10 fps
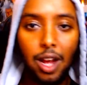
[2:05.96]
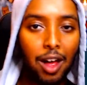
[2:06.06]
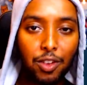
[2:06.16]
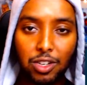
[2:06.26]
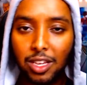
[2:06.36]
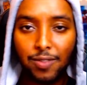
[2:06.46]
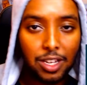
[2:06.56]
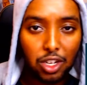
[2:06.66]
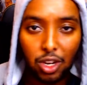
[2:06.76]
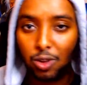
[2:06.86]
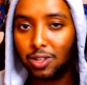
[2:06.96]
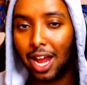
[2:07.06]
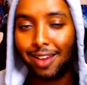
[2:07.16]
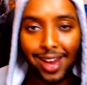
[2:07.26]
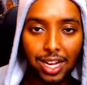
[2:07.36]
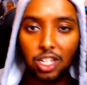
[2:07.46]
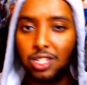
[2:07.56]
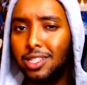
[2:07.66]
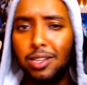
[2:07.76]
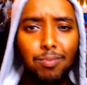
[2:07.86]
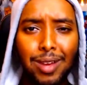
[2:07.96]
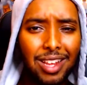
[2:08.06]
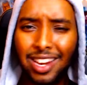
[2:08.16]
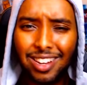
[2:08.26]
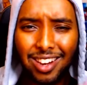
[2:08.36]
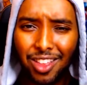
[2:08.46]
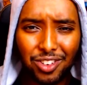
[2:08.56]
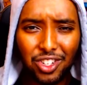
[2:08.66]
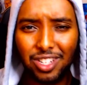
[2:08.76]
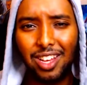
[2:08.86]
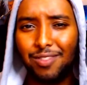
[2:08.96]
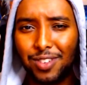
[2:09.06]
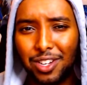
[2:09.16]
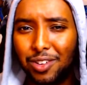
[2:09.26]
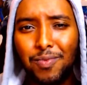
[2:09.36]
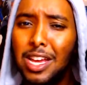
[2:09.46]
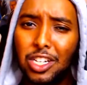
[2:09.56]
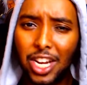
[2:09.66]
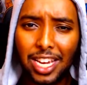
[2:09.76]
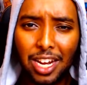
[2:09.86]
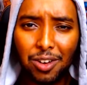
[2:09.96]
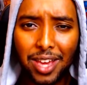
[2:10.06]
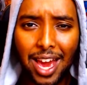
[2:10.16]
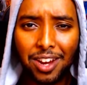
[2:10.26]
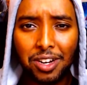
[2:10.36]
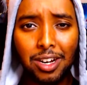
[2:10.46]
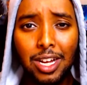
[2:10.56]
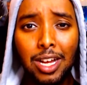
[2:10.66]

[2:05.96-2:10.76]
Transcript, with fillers: other TV shows, live actions, and, and other stuff, you know? Check it out, can't hurt.